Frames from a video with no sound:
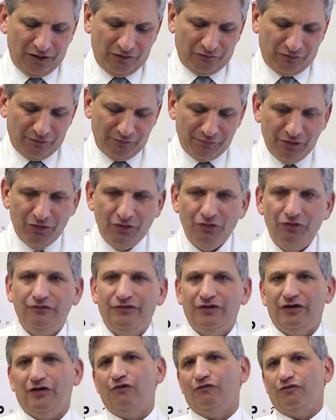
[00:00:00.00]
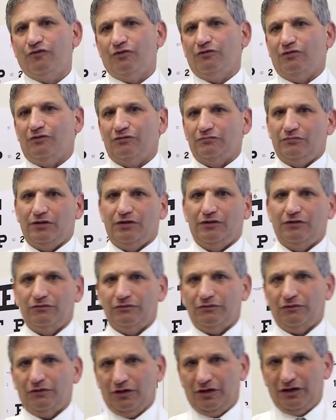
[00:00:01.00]
remove the overgrown bone
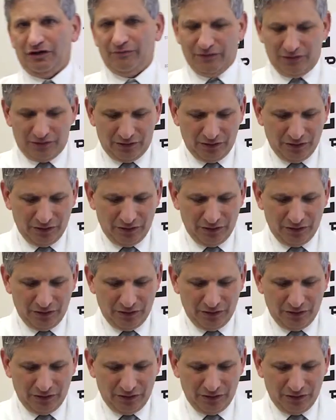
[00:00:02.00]
or ligament,